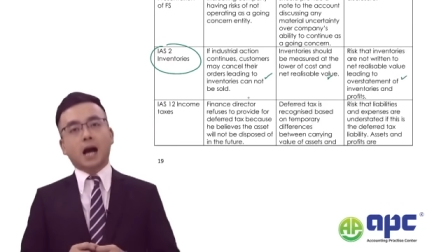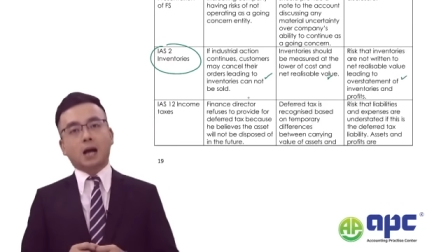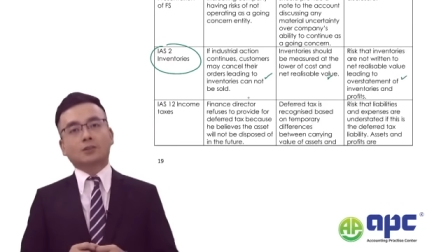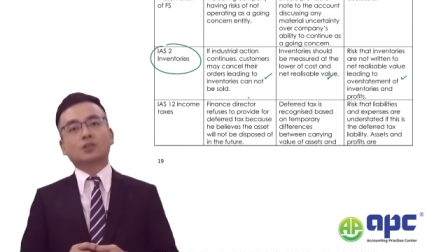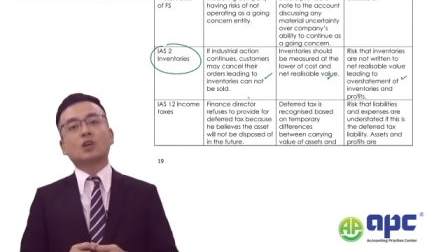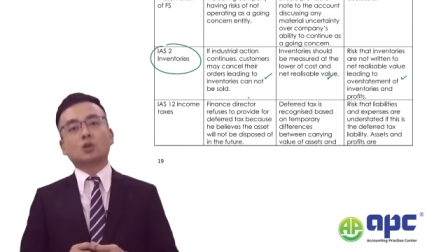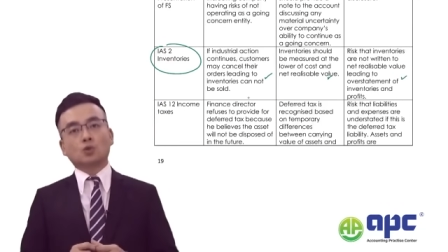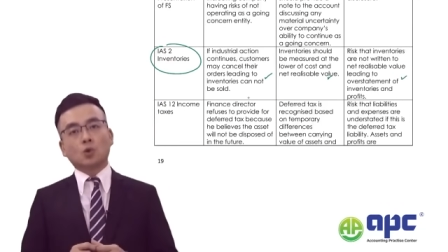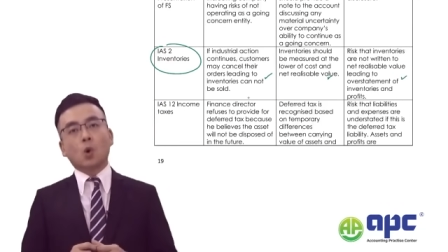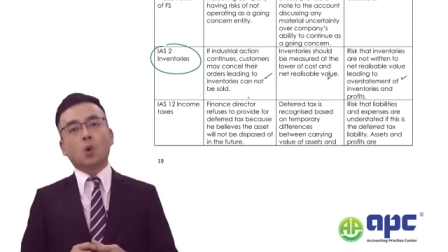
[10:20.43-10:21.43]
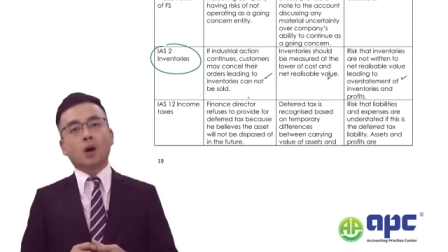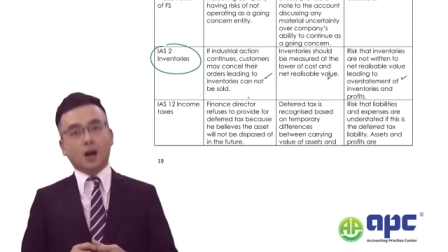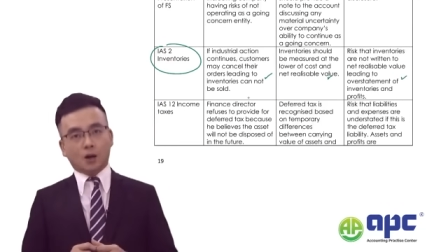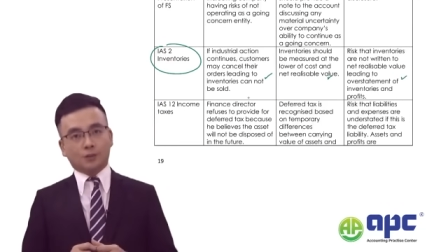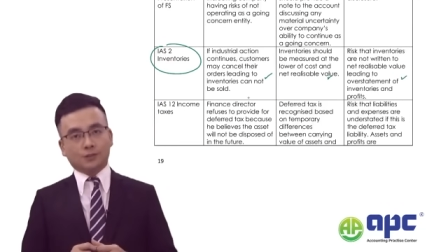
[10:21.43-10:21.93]
as your
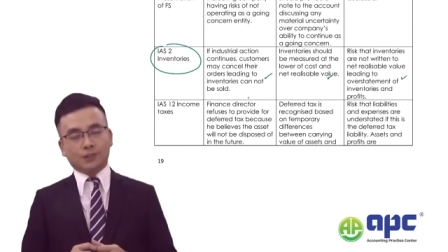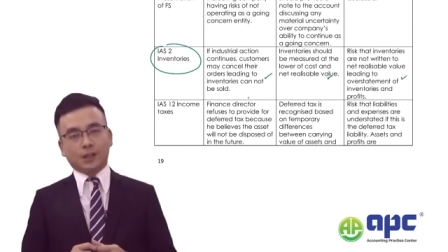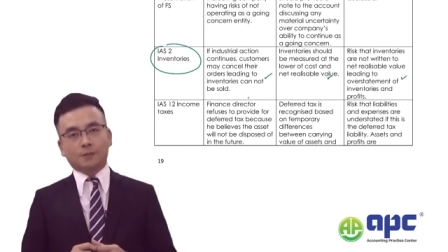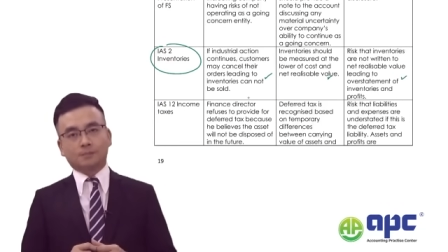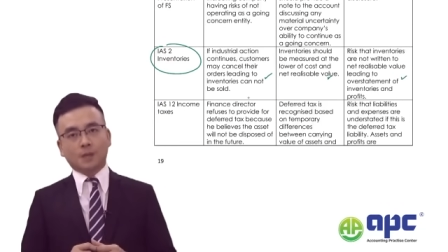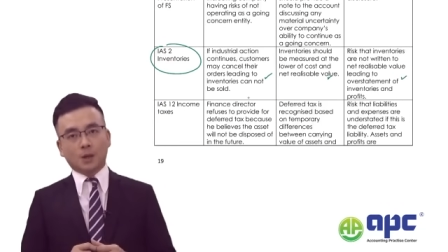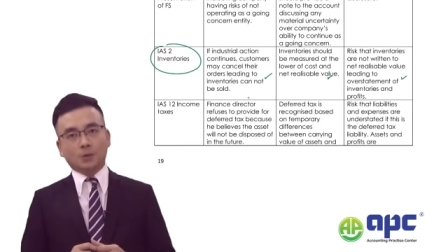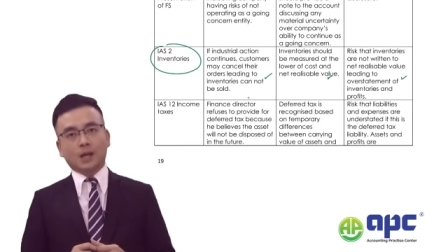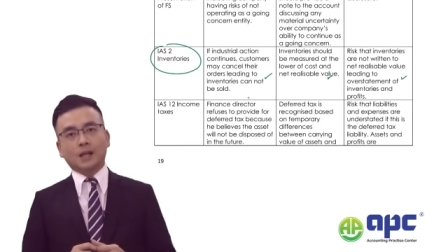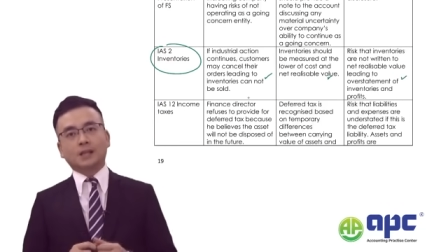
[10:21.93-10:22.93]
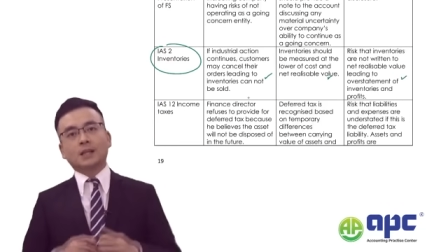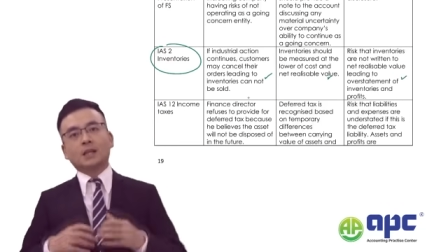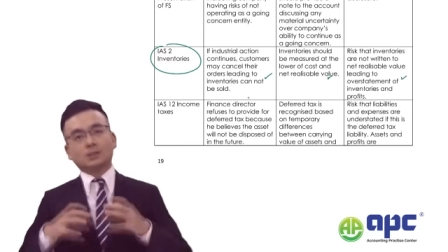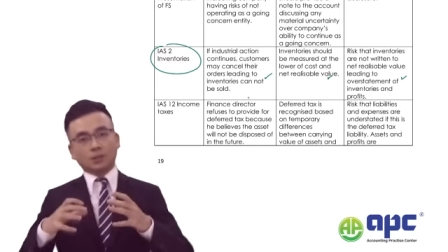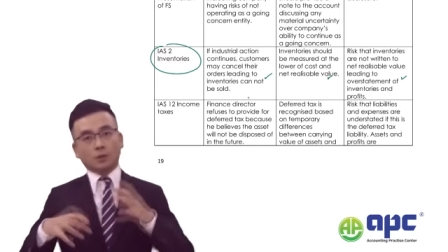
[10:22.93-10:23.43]
answer. Okay,
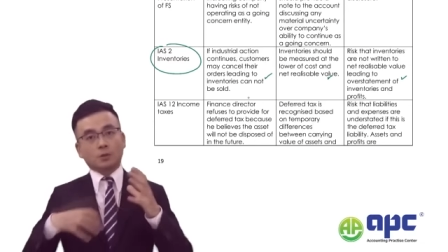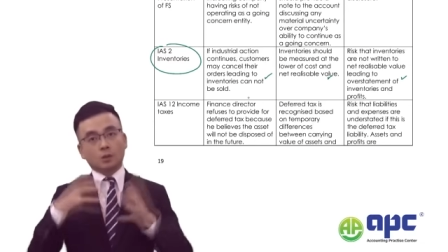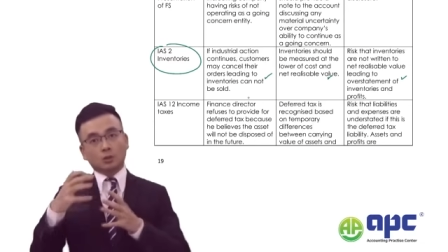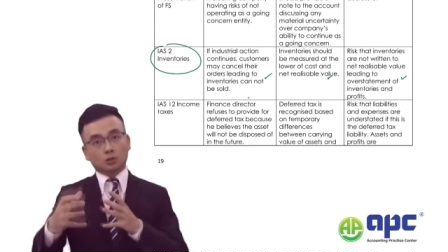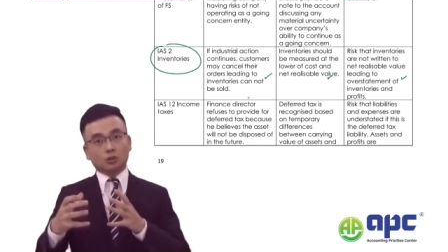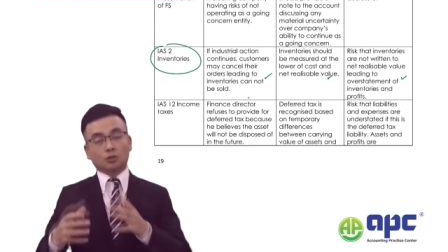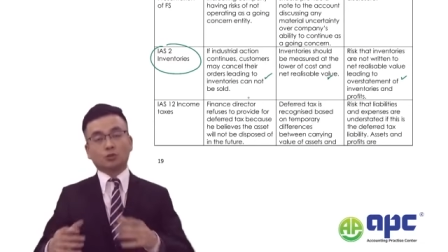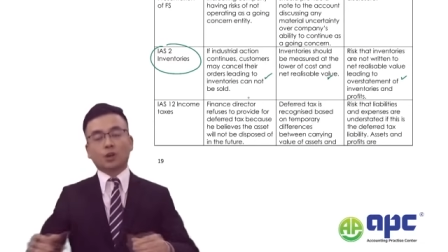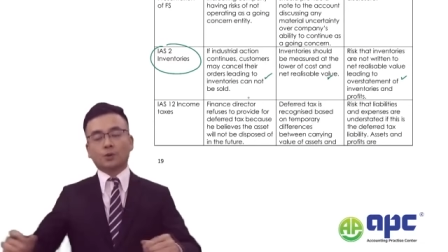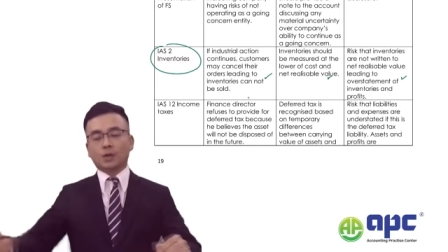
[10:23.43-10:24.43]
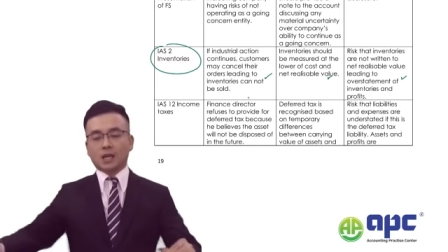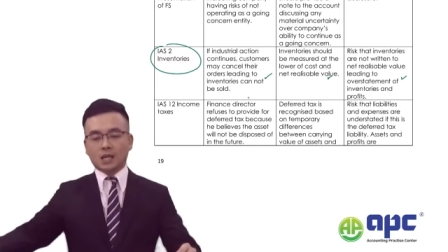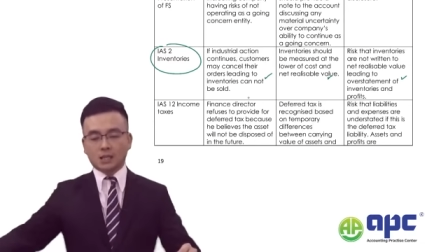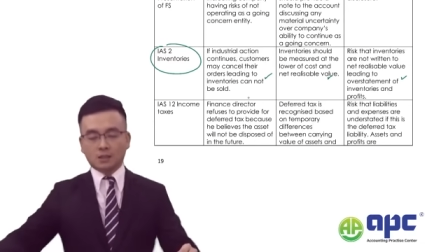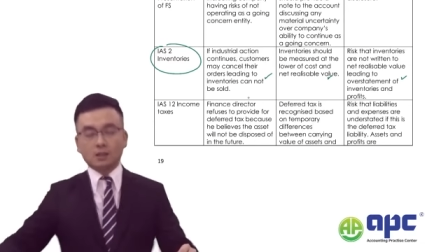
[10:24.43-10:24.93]
so to show
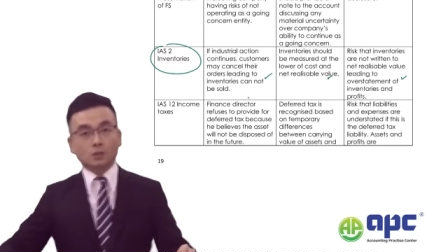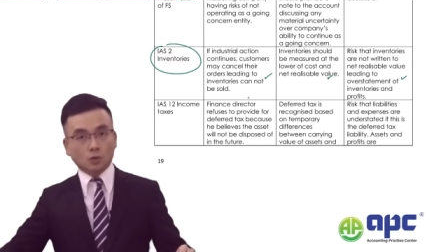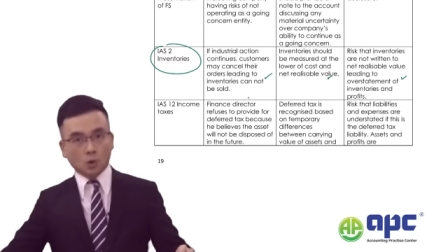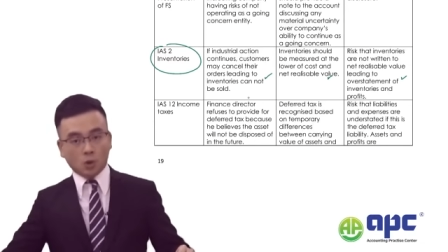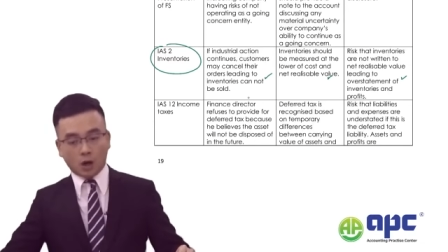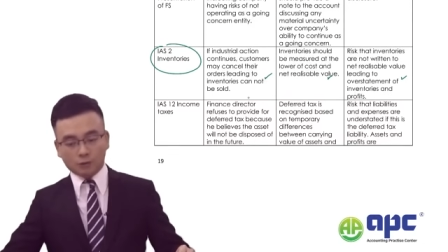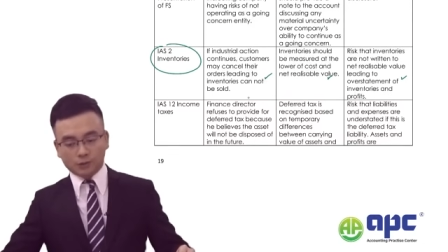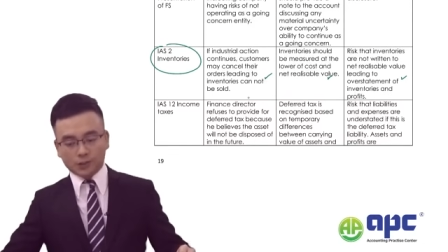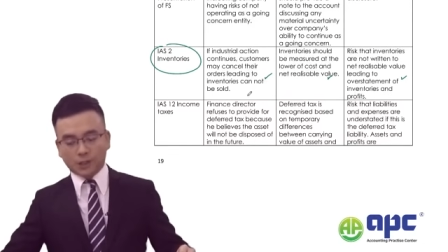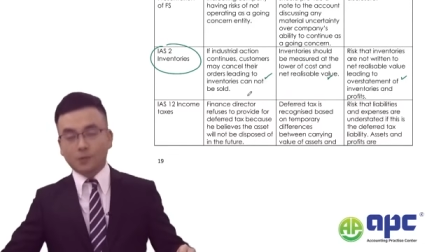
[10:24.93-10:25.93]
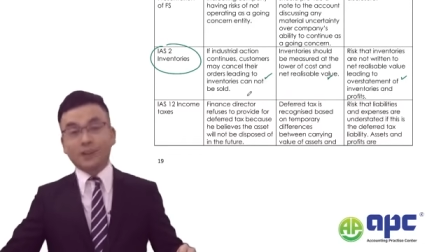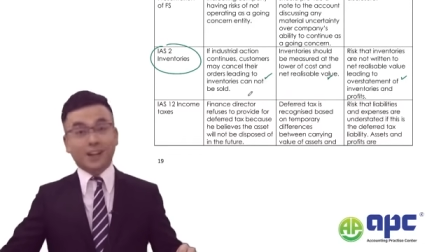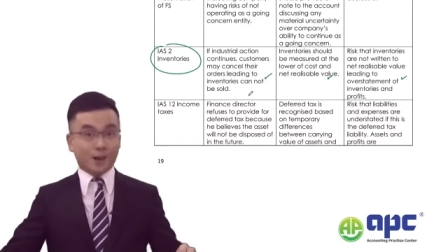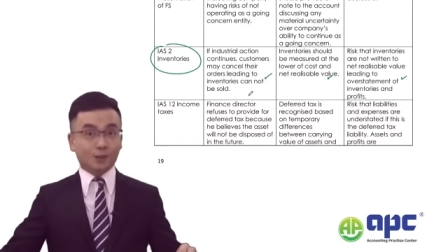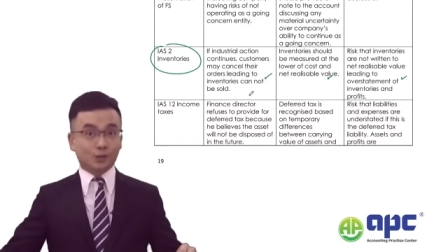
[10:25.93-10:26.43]
in your answer when
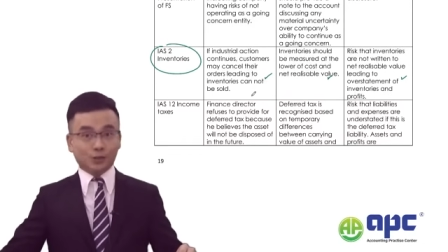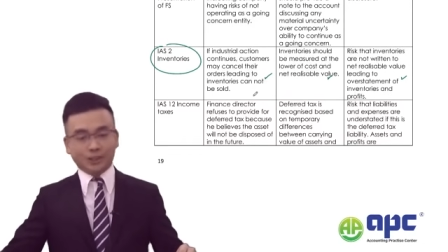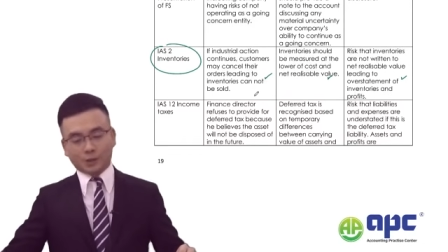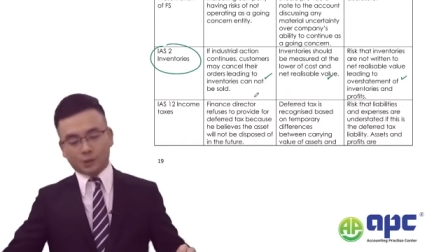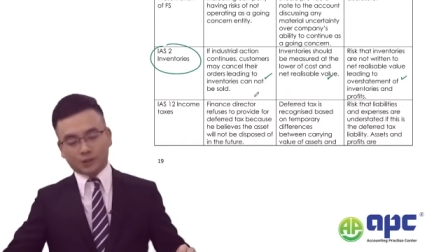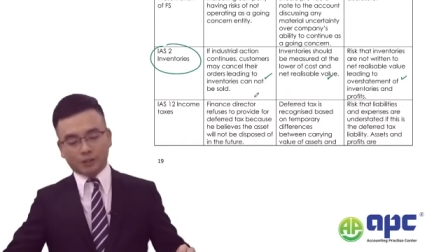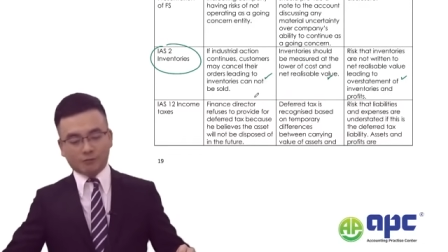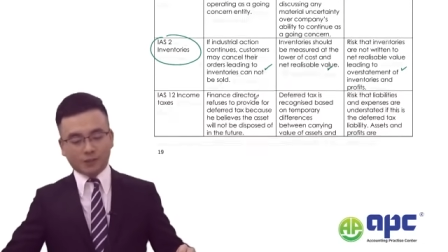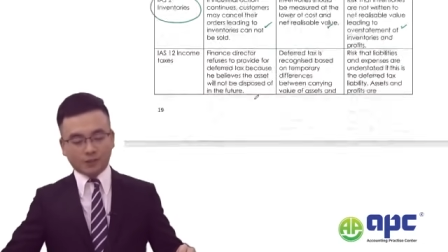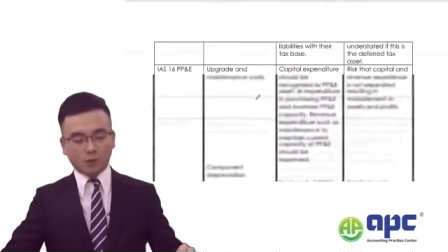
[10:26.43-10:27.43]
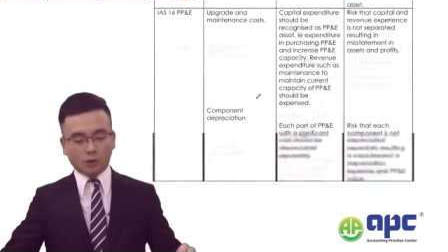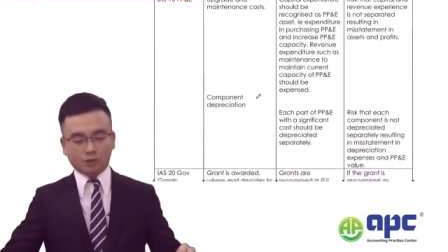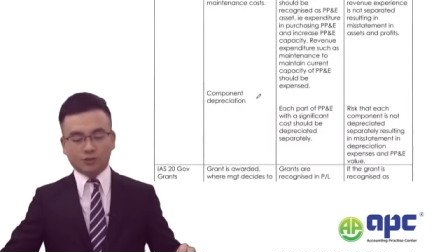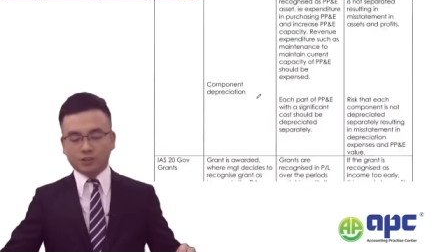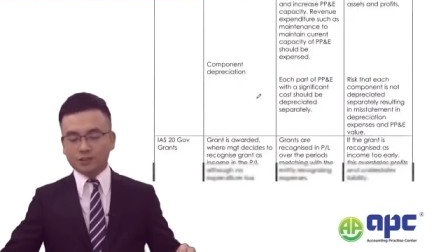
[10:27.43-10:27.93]
answering the audit risk
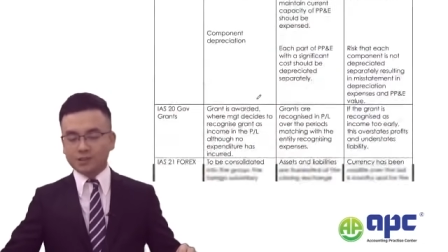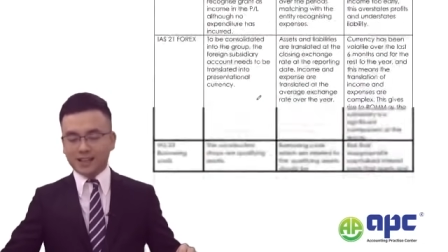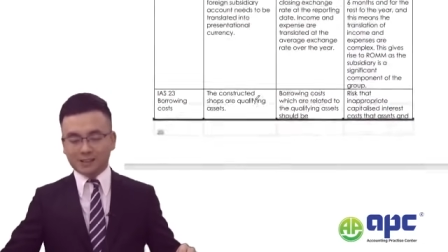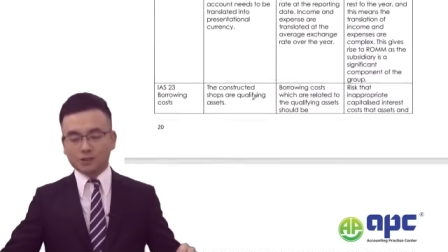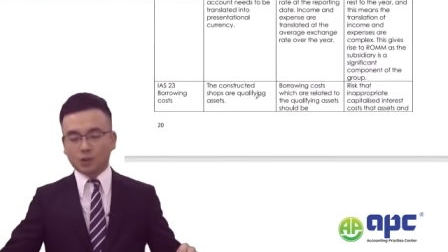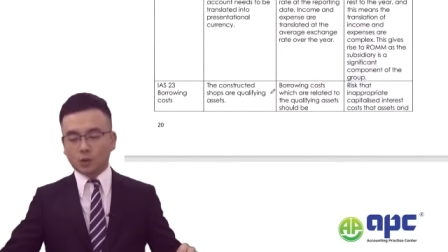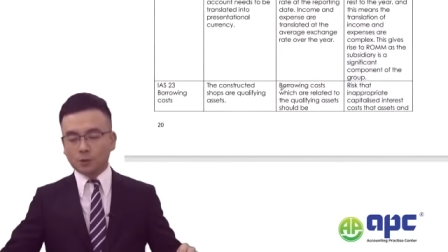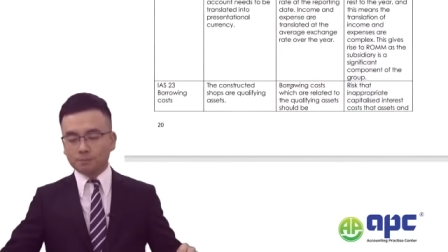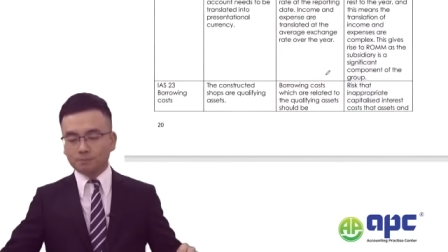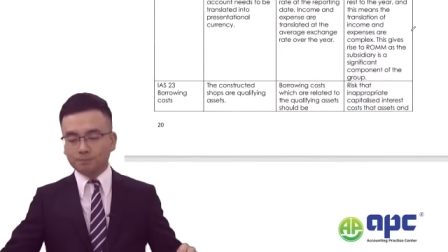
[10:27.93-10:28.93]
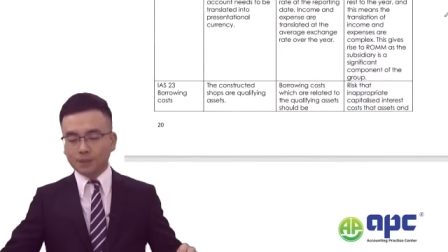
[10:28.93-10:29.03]
questions and so on.